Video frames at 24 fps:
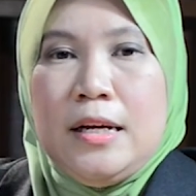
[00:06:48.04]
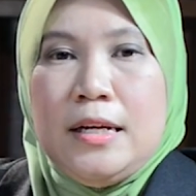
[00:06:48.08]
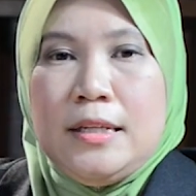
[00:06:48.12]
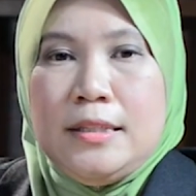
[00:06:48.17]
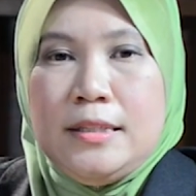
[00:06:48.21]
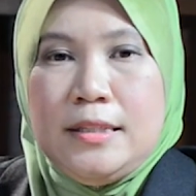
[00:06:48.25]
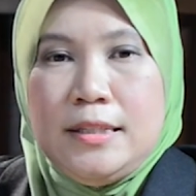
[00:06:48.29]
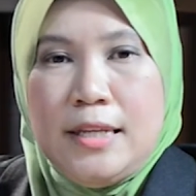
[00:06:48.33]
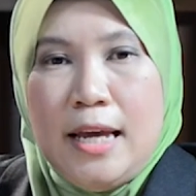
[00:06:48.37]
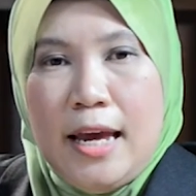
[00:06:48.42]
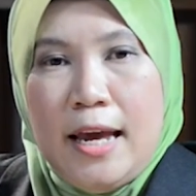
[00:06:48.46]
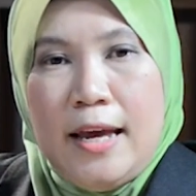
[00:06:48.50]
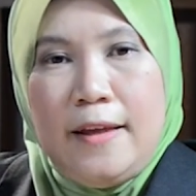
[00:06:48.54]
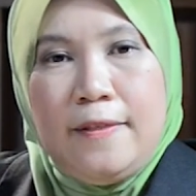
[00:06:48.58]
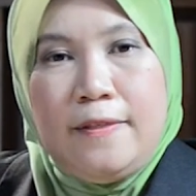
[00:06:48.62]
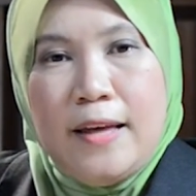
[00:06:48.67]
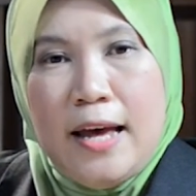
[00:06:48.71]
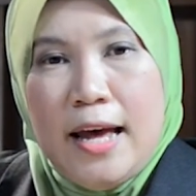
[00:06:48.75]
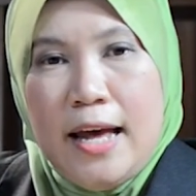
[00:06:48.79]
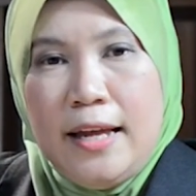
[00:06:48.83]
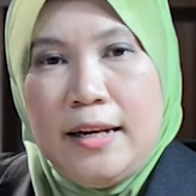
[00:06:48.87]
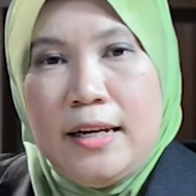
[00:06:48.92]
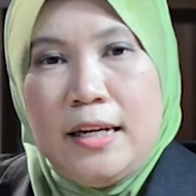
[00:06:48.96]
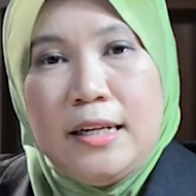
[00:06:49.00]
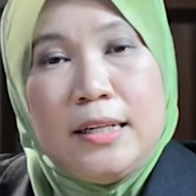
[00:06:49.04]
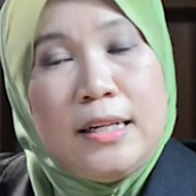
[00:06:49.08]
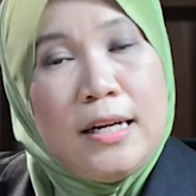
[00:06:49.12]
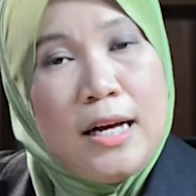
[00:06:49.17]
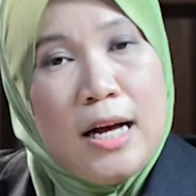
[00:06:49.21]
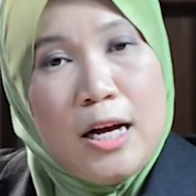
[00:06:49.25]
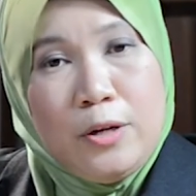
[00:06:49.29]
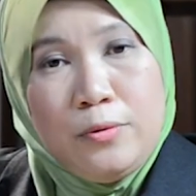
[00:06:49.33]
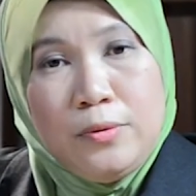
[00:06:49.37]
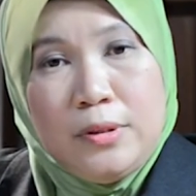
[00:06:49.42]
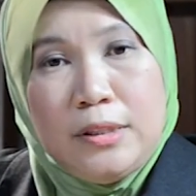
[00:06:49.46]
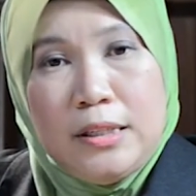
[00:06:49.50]
say that
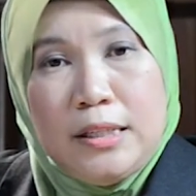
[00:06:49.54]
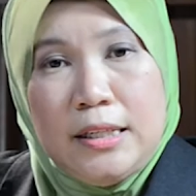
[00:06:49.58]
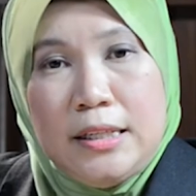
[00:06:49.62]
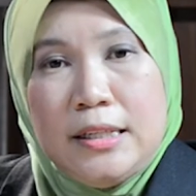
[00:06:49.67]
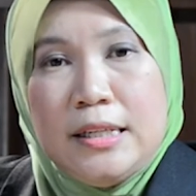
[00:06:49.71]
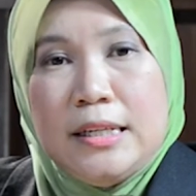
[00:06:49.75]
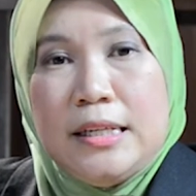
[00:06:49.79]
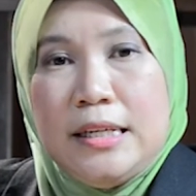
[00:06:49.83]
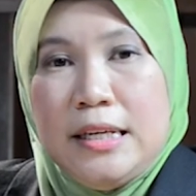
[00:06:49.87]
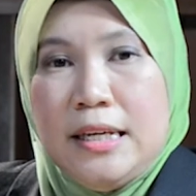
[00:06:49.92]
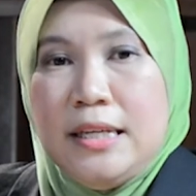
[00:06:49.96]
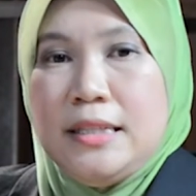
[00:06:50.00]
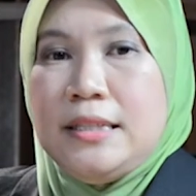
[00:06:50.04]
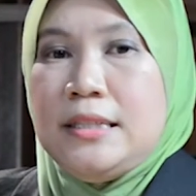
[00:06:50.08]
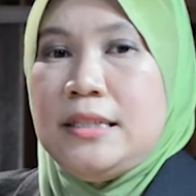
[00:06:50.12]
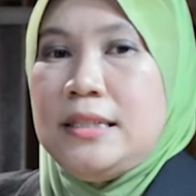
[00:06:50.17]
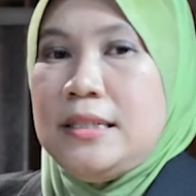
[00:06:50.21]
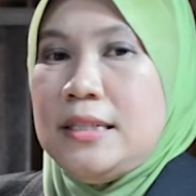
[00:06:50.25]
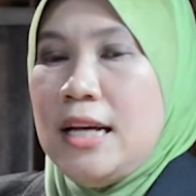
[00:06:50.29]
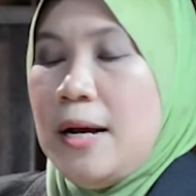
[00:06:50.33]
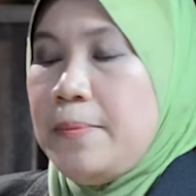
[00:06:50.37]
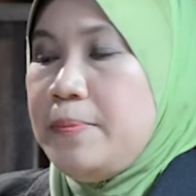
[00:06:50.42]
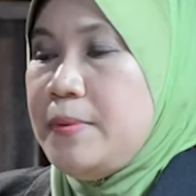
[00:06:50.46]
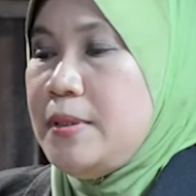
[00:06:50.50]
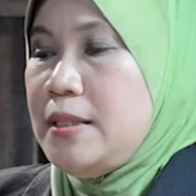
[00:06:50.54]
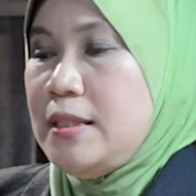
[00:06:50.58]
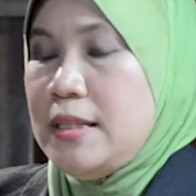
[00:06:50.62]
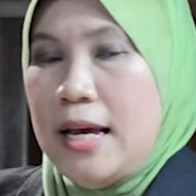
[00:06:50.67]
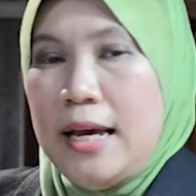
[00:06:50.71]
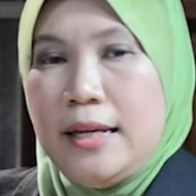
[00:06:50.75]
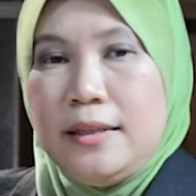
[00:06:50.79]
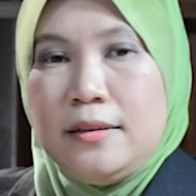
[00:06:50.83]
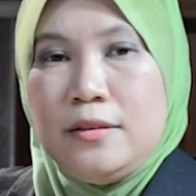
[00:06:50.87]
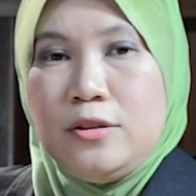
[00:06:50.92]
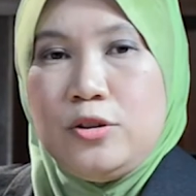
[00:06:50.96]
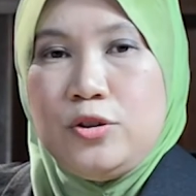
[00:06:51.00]
accounting is
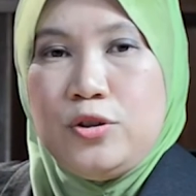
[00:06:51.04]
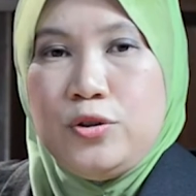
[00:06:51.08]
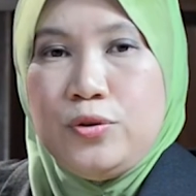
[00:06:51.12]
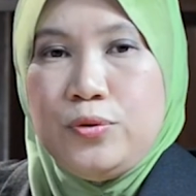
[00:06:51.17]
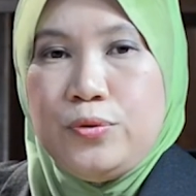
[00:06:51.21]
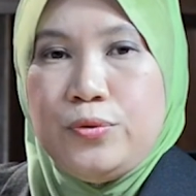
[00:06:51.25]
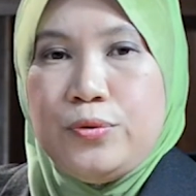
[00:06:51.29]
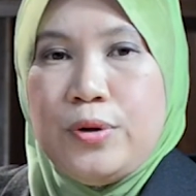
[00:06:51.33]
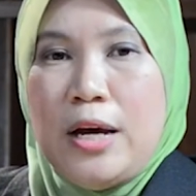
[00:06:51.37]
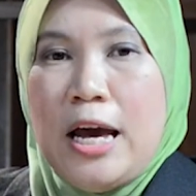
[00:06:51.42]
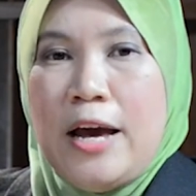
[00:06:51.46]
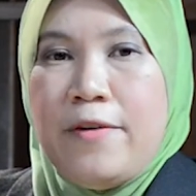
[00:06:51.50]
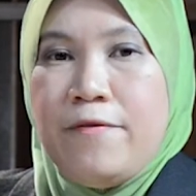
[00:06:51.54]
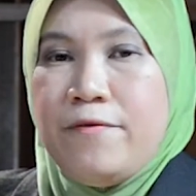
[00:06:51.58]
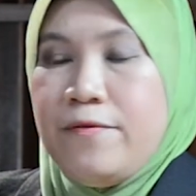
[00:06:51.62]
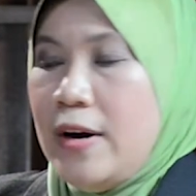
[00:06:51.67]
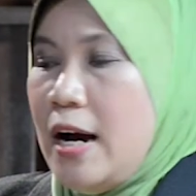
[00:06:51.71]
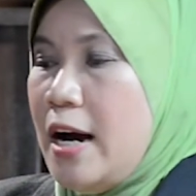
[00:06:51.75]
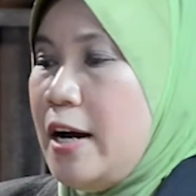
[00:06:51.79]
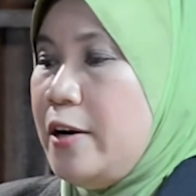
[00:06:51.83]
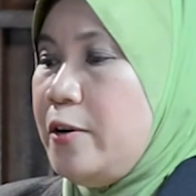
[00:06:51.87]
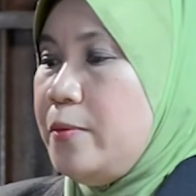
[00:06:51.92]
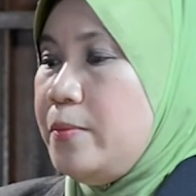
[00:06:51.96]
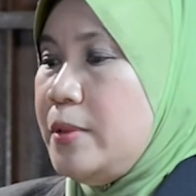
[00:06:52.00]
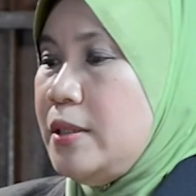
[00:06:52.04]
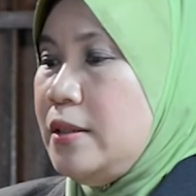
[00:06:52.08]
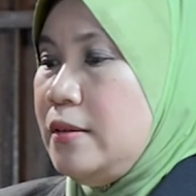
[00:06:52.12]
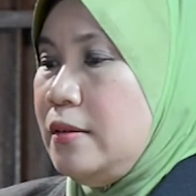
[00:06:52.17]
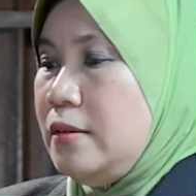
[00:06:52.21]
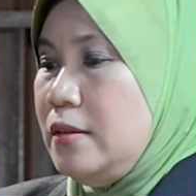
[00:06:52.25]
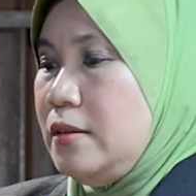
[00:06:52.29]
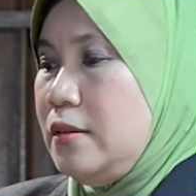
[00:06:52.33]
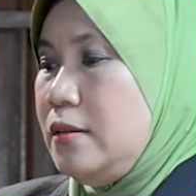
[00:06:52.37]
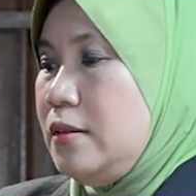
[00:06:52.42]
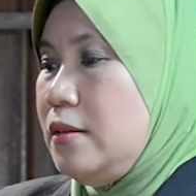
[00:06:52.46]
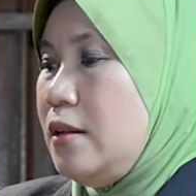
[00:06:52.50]
subset to
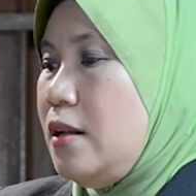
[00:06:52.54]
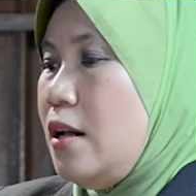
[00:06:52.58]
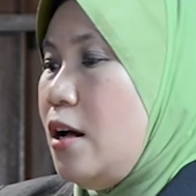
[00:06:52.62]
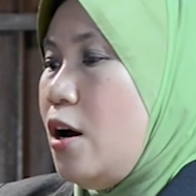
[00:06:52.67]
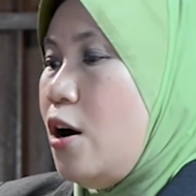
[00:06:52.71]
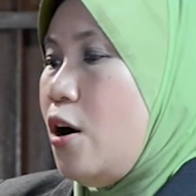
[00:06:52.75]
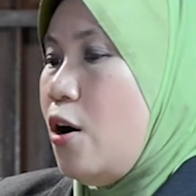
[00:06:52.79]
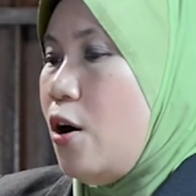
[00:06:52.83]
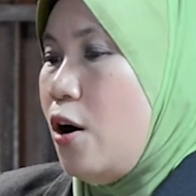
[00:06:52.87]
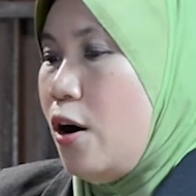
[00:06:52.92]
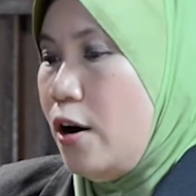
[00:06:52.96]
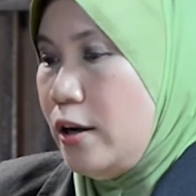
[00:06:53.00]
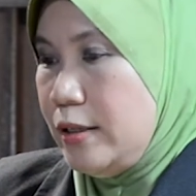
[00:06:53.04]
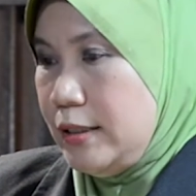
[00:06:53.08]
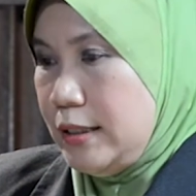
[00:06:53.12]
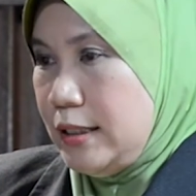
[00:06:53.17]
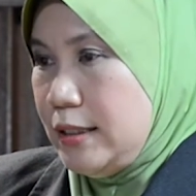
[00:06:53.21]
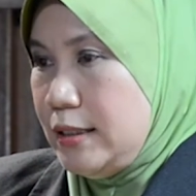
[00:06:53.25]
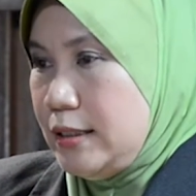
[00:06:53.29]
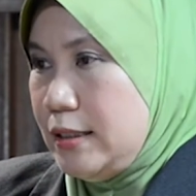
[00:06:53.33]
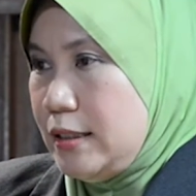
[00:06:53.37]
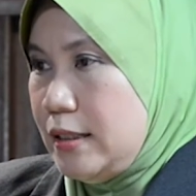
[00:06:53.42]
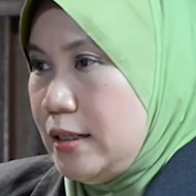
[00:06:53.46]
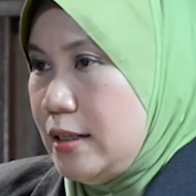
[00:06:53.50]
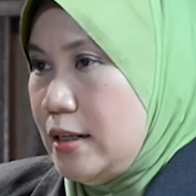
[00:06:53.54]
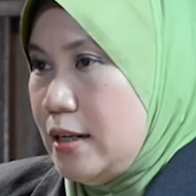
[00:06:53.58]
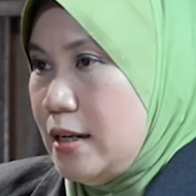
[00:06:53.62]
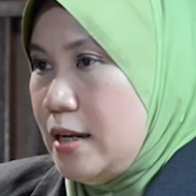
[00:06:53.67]
environmental audit.